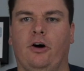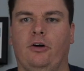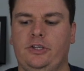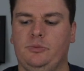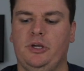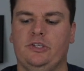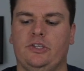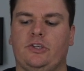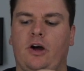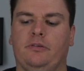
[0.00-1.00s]
all these
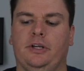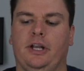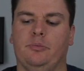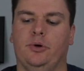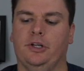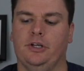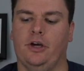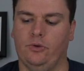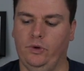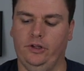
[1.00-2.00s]
pieces off, and I'd put
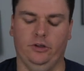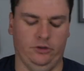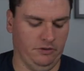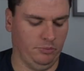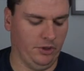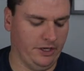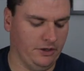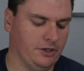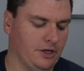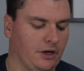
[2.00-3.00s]
another willow leaf blade
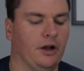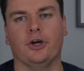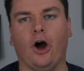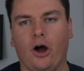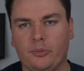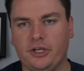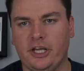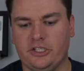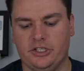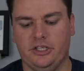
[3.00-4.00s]
on here. The
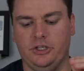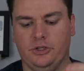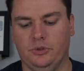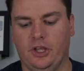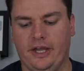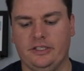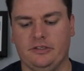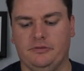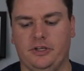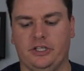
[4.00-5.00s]
combination that you would like to
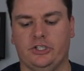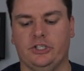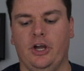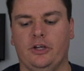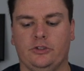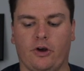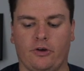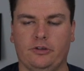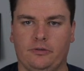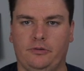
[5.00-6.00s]
fish
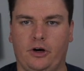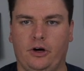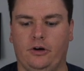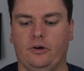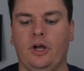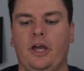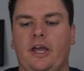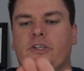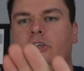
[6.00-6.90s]
during the fall is